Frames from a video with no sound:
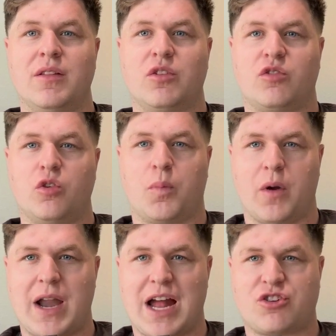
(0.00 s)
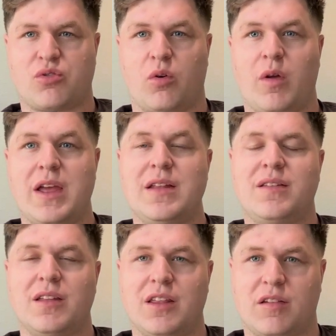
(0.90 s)
the supernatural
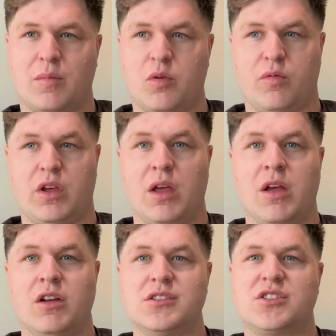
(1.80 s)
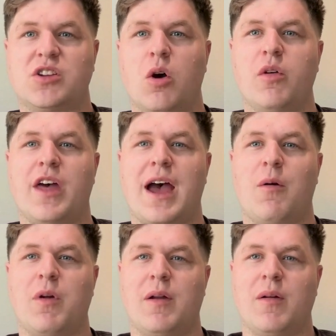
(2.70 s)
into this movie so
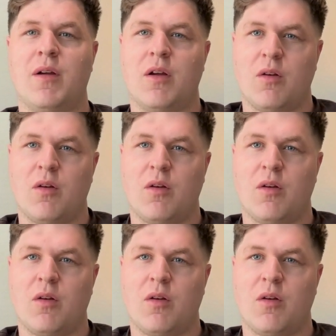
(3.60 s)
that when